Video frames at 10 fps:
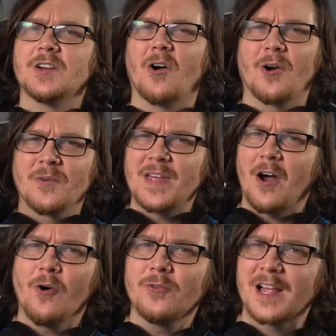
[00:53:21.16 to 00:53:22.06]
that
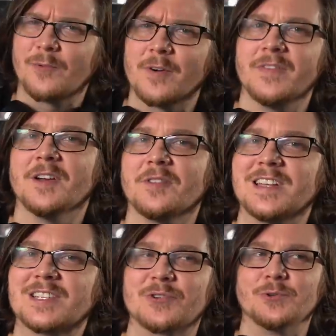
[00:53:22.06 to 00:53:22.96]
whole like reveal
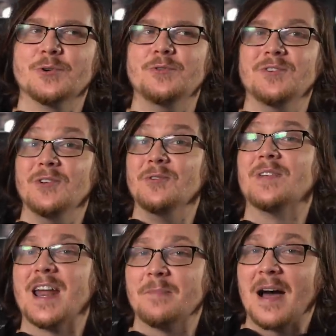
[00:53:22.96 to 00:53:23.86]
that his crew knew
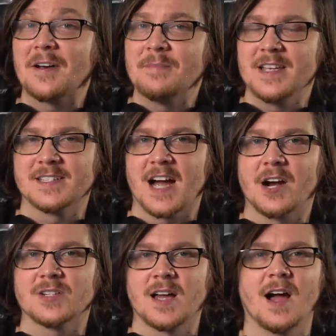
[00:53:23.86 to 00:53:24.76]
that about him the
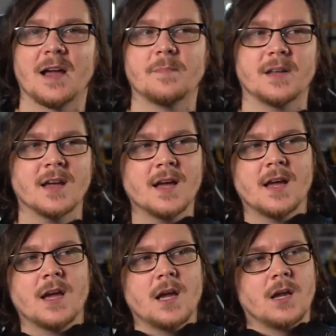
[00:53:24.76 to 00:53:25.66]
entire time, but,
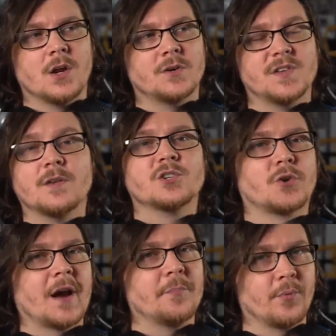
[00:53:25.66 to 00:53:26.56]
you know, didn't
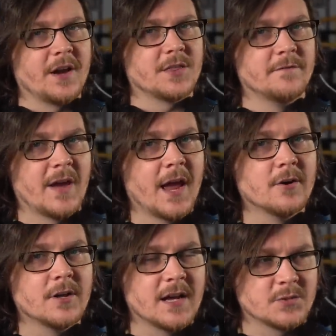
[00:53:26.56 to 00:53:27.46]
try to break the
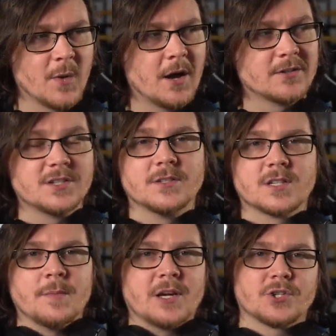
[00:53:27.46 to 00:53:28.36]
veil as well
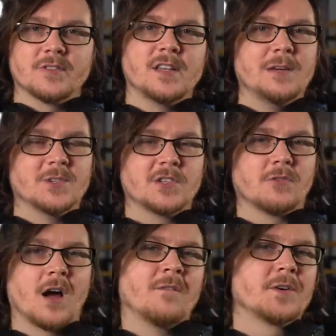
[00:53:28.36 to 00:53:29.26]
just to make sure that he was
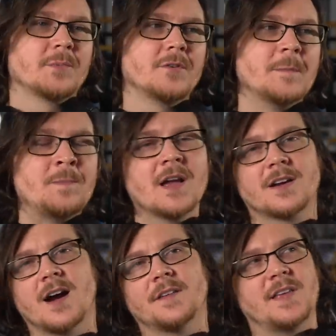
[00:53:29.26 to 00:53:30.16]
still comfortable.
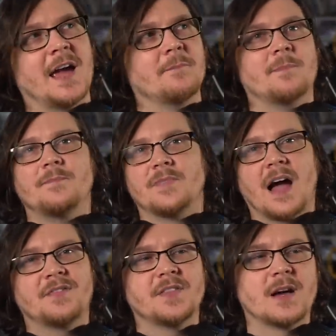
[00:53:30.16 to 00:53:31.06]
Goddamn.
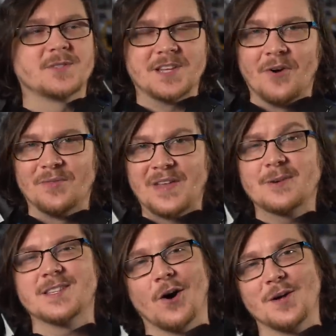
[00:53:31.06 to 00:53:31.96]
I think that was
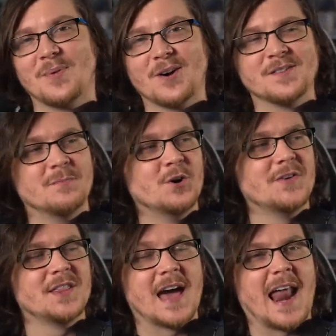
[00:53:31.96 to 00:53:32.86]
the only part in the
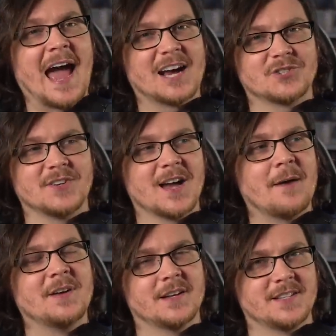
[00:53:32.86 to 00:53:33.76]
movie that actually
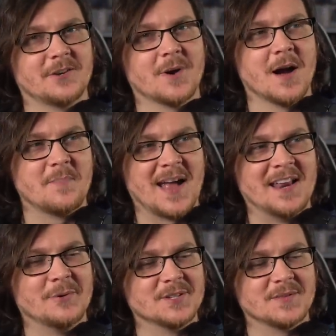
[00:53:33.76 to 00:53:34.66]
got me to tear up.
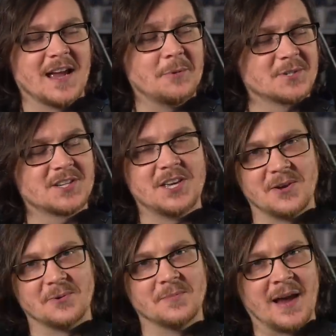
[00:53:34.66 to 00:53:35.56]
And it was
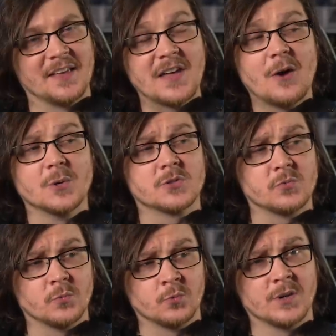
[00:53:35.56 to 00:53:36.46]
cute, man. That was
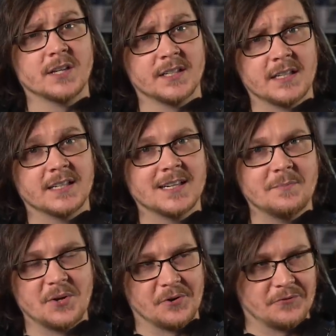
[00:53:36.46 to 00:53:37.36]
really
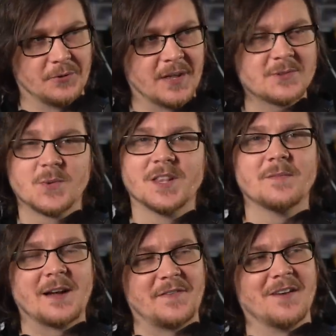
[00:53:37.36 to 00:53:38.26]
beautiful. That was one
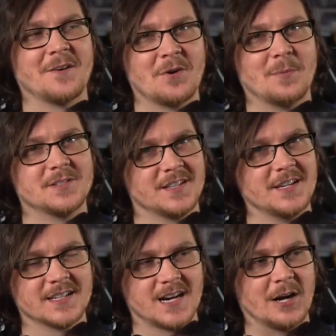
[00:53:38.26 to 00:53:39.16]
of my favorite moments in
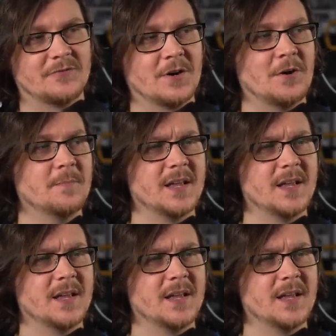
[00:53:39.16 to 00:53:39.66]
the entire film.